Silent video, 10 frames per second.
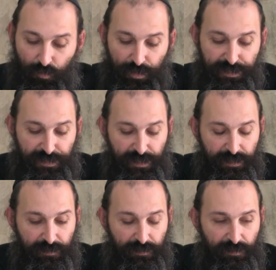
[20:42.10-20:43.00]
we
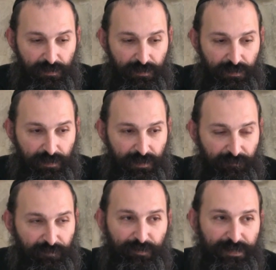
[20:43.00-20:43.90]
see
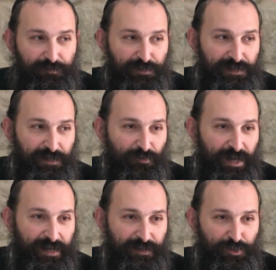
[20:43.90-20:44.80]
a very interesting
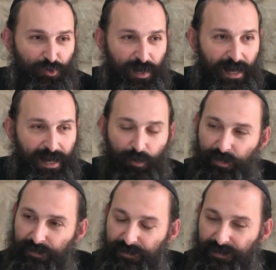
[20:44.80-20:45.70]
way the Torah,
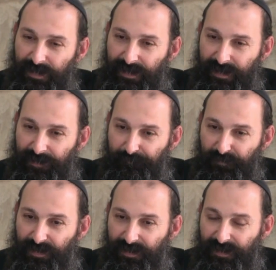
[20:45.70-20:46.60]
how
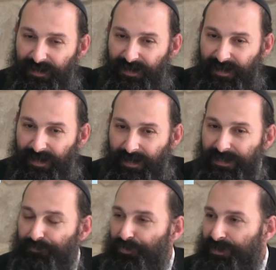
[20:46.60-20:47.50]
it
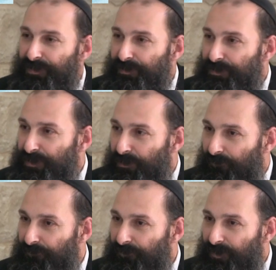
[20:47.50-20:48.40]
expresses
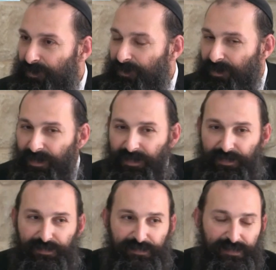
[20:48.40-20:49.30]
itself.
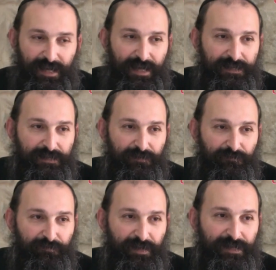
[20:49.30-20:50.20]
It says,
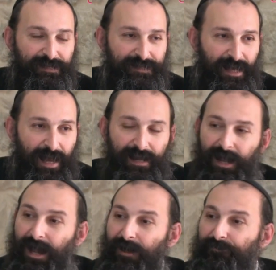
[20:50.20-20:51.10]
"Veyitzchak
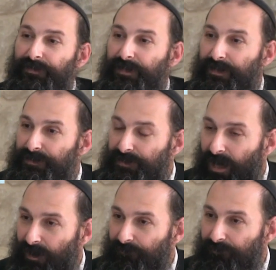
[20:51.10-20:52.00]
ahav et
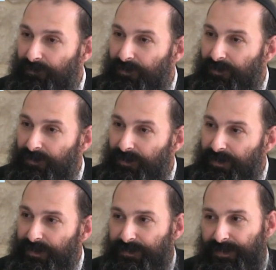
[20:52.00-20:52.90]
Esav,
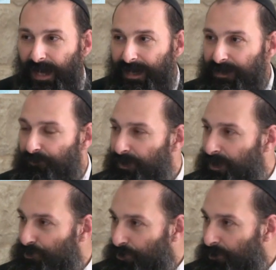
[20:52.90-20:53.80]
kitzaid
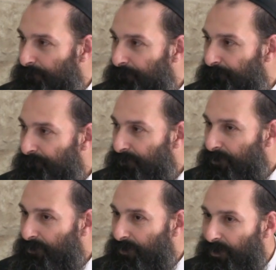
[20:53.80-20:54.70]
beyado,
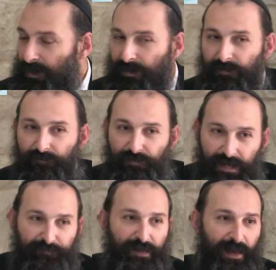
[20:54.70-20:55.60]

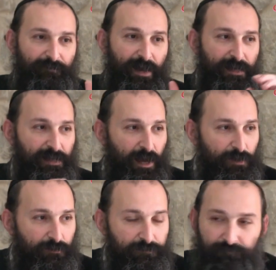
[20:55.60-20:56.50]
veRivka ahava et
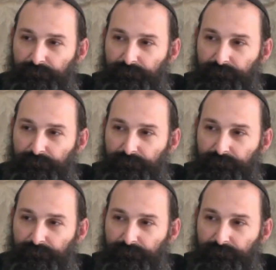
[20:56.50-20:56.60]
Yaakov."